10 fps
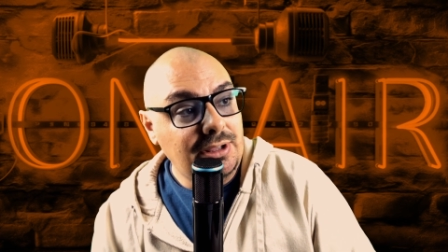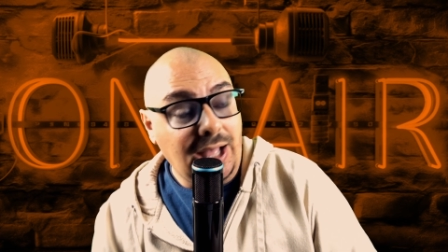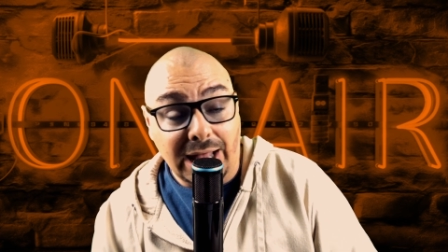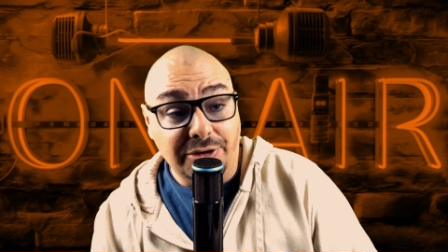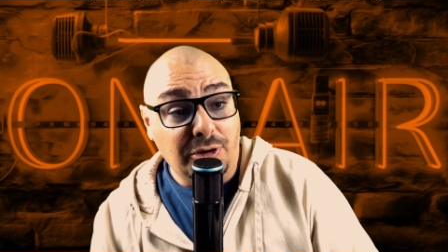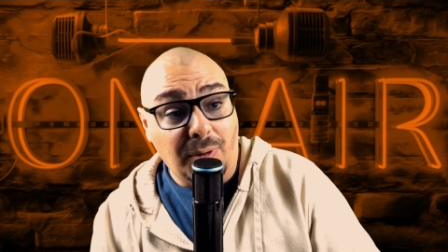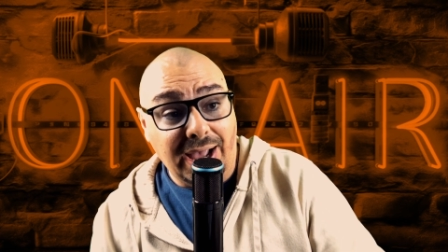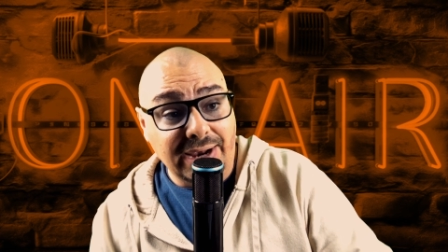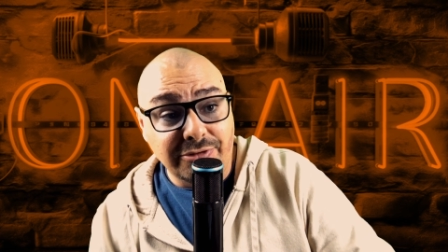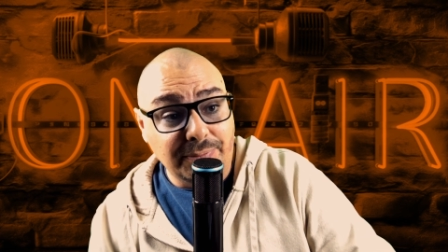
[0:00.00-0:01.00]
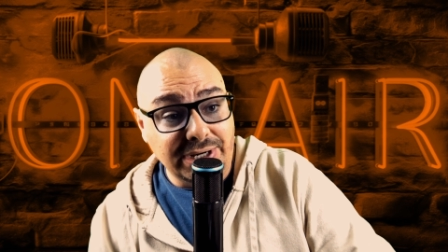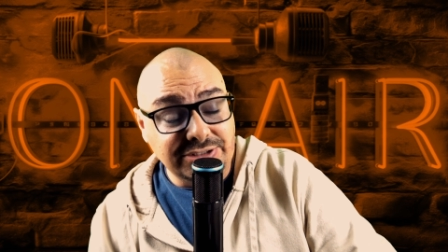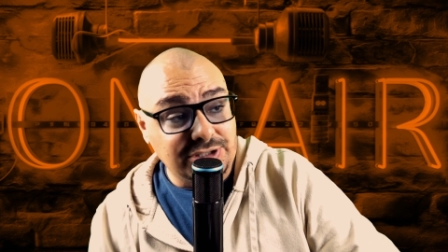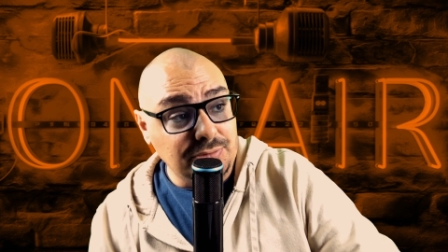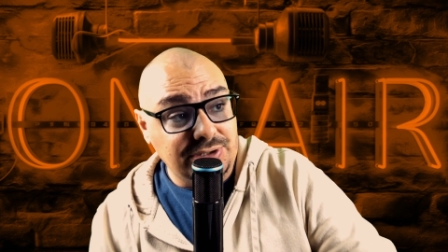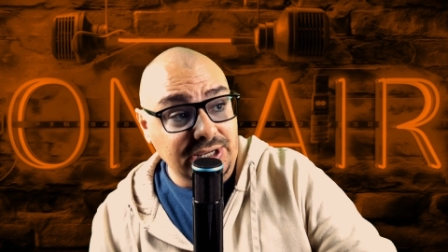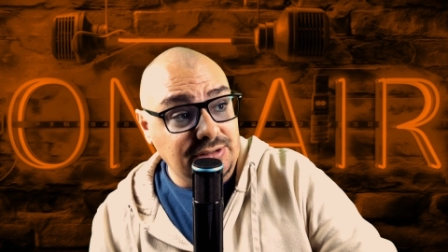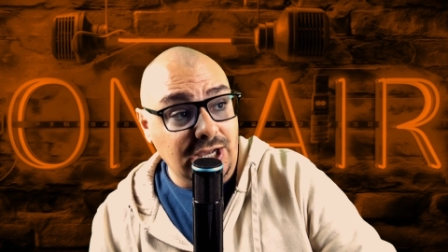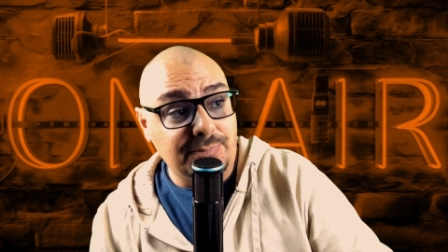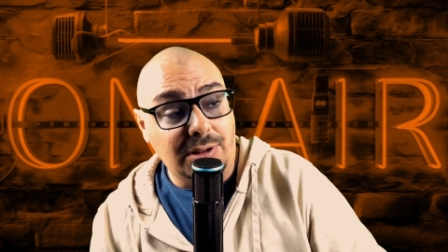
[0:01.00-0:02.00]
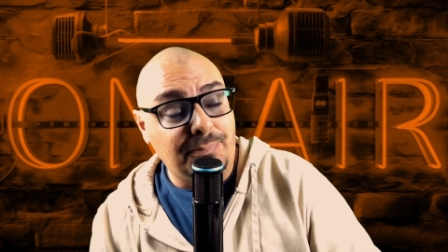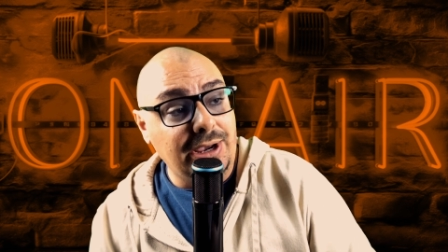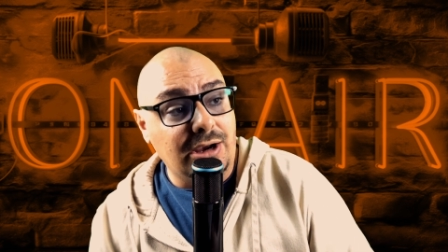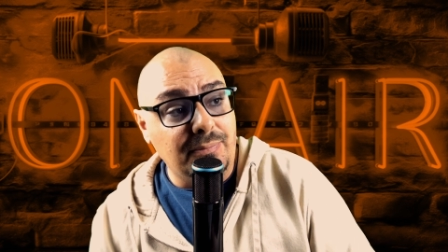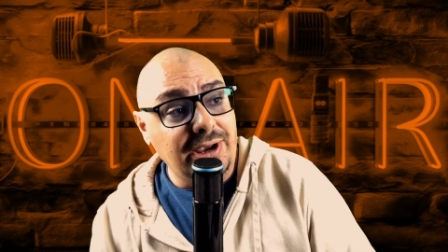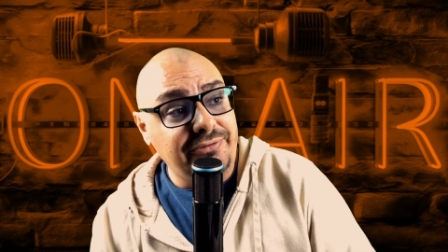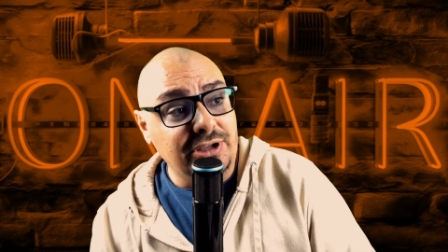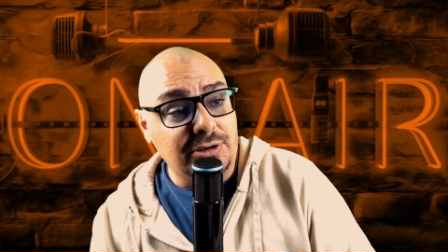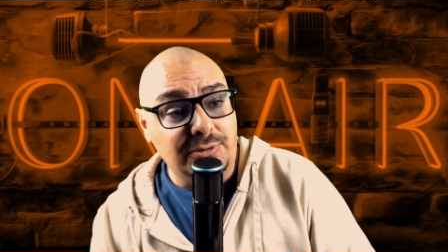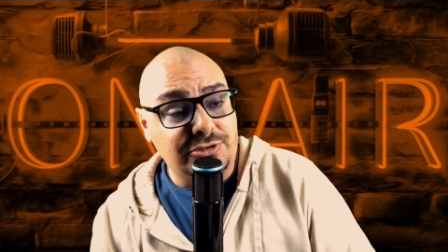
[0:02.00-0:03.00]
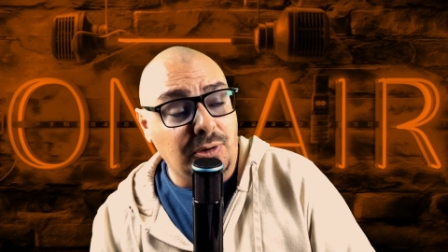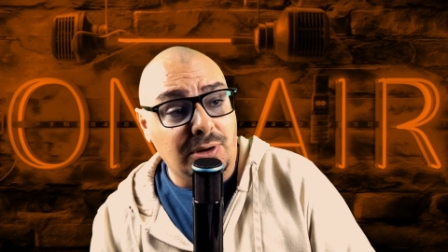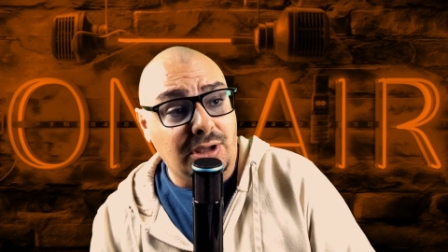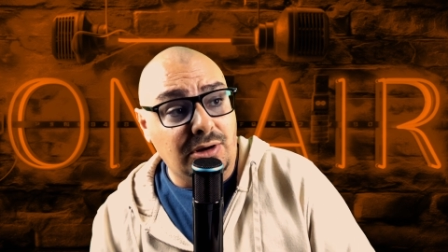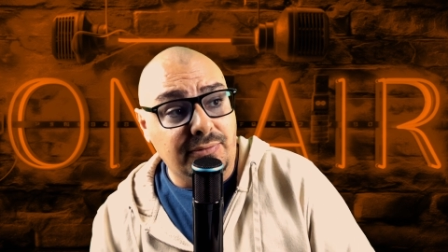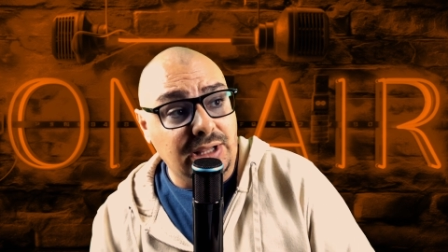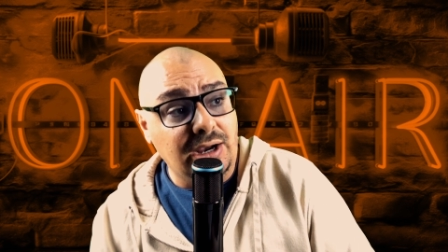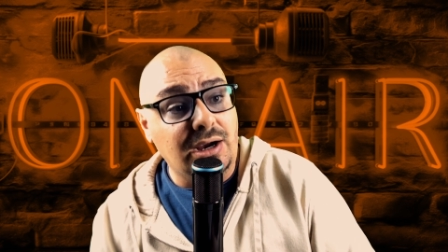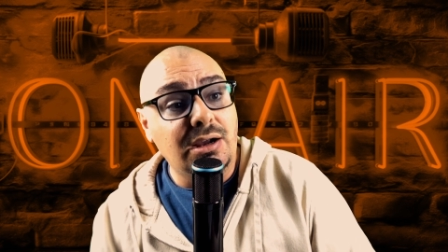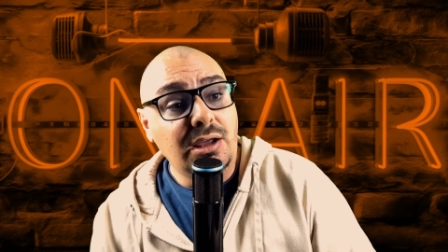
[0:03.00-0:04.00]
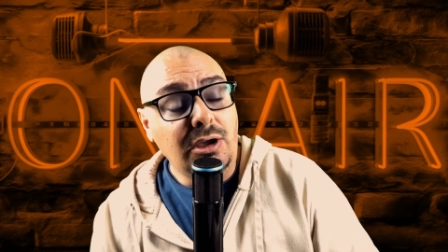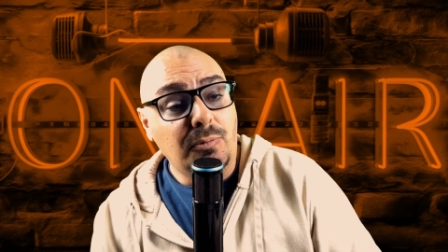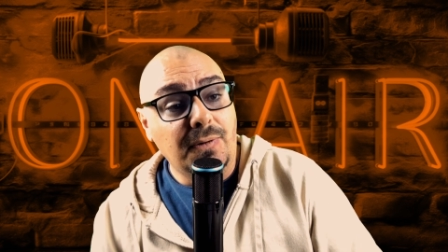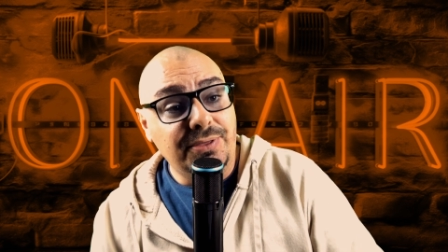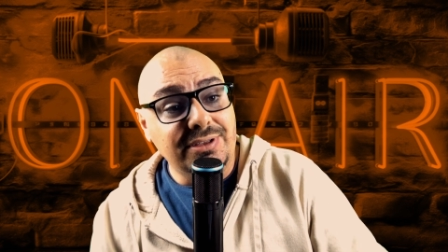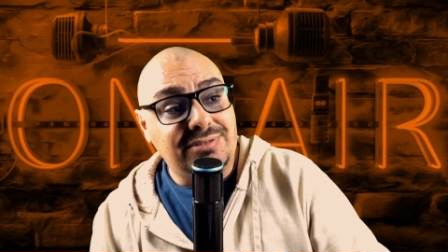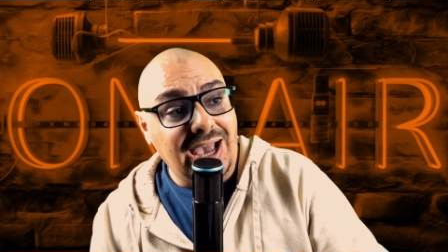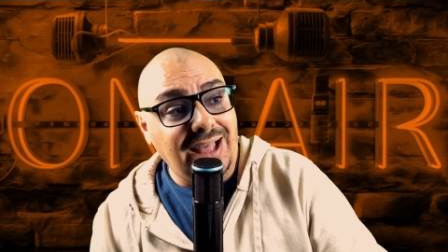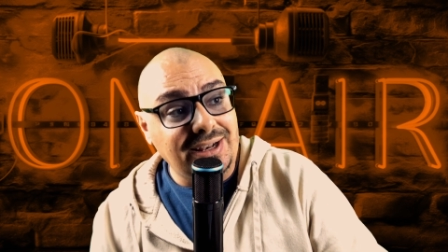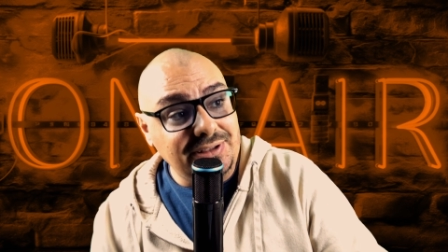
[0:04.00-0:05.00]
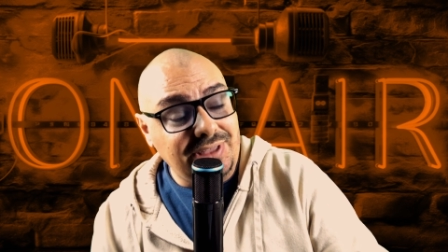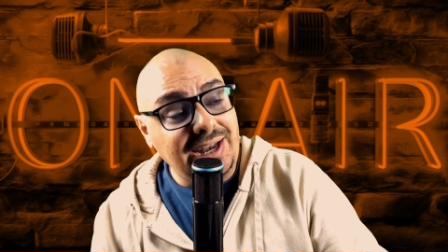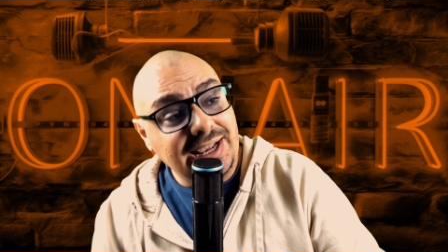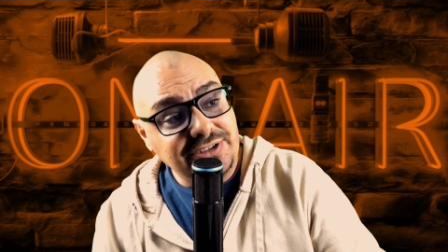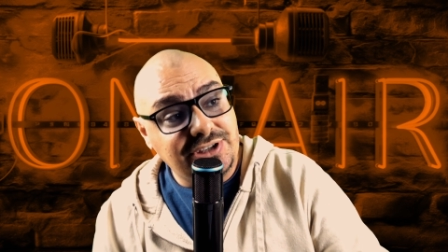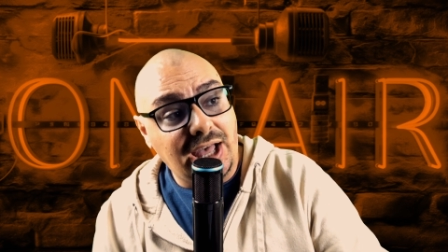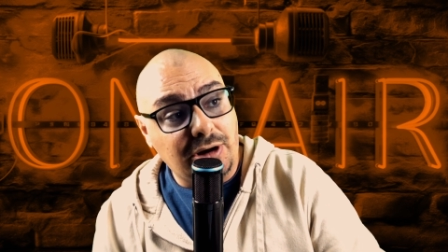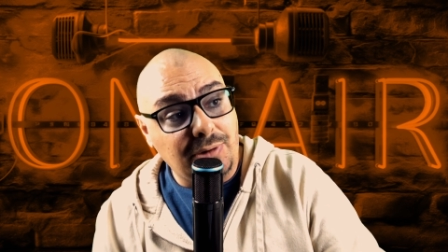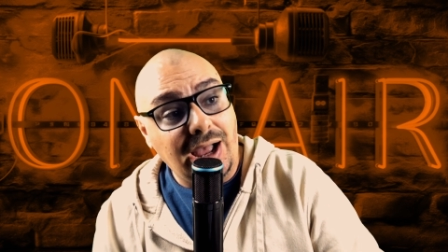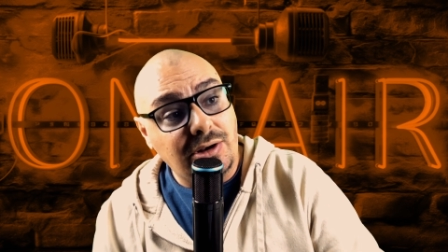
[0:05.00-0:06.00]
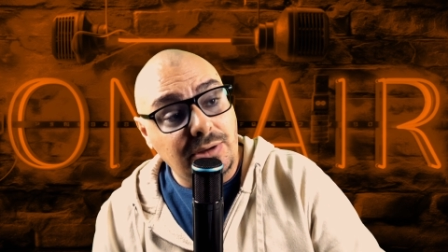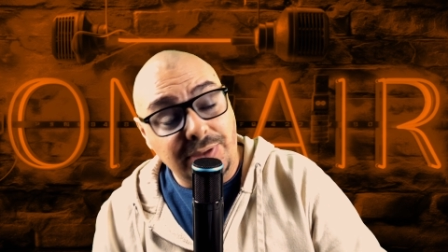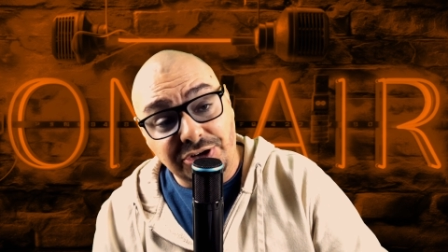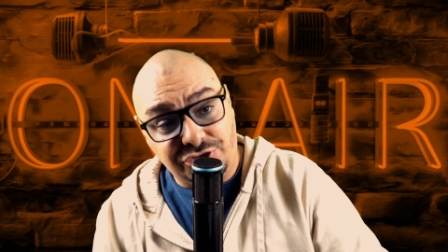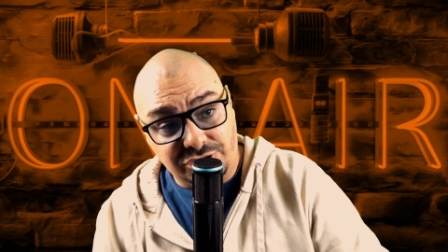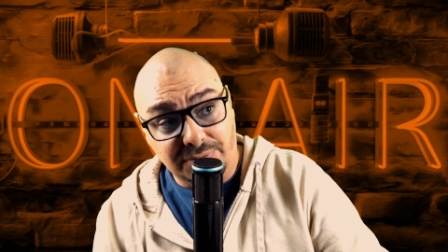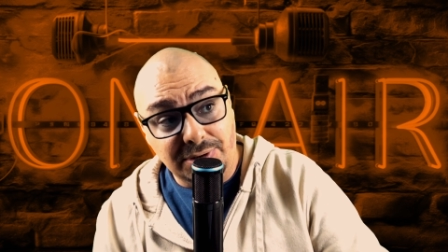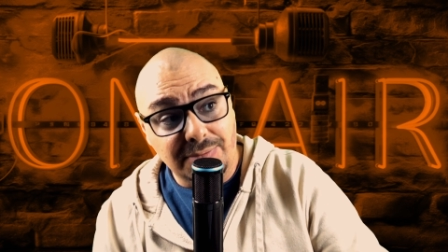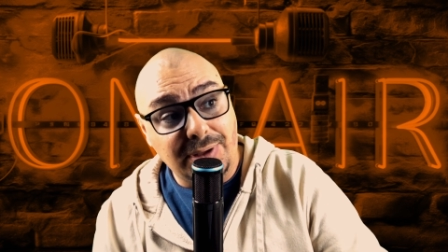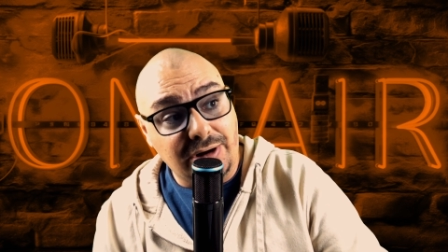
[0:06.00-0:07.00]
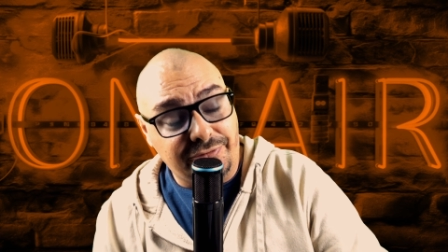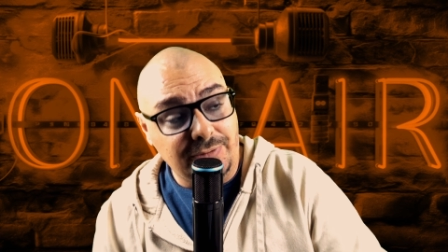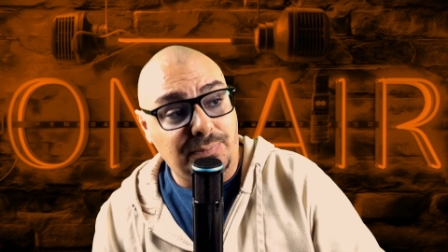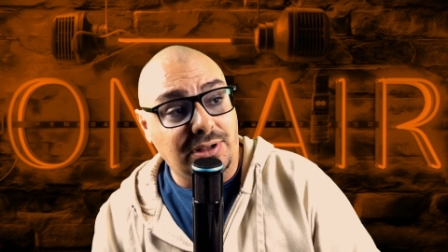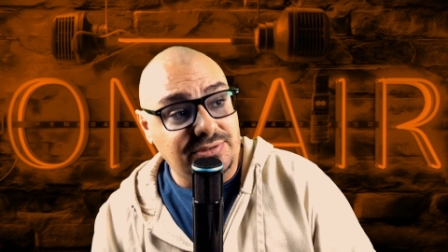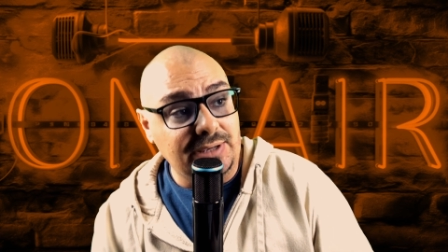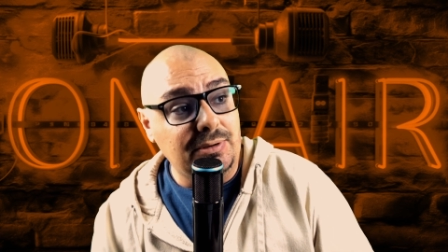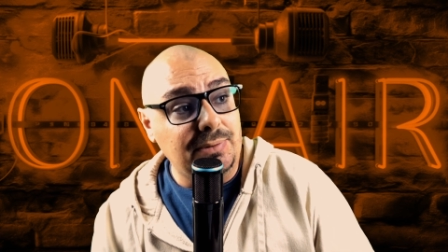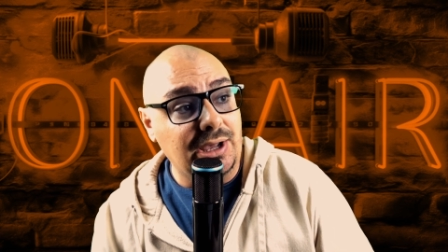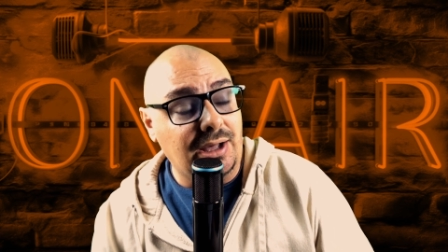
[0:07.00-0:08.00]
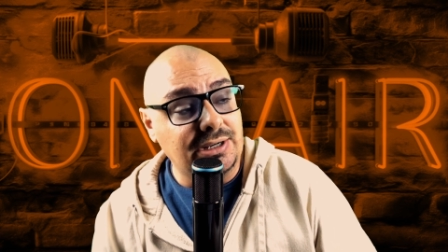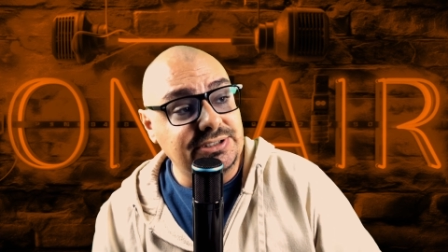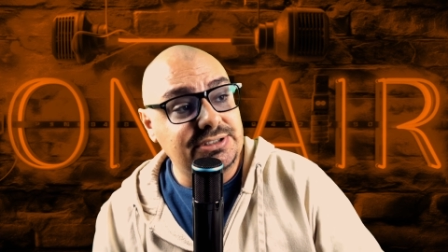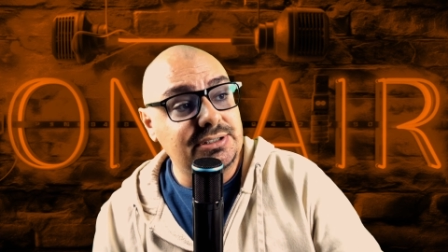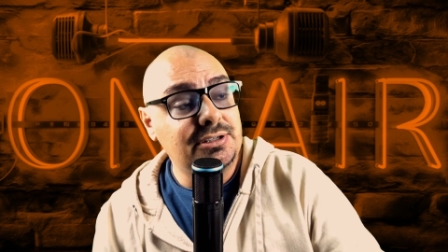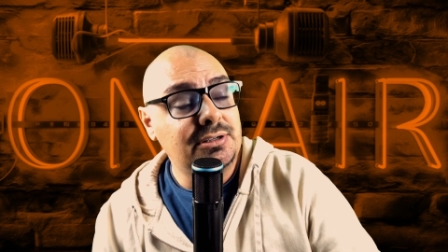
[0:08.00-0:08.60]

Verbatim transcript: I don't know why everybody's so geeked up on Baker Mayfield and what's going on over there. With the talent that he's got around him, they should be a better football team, to be honest.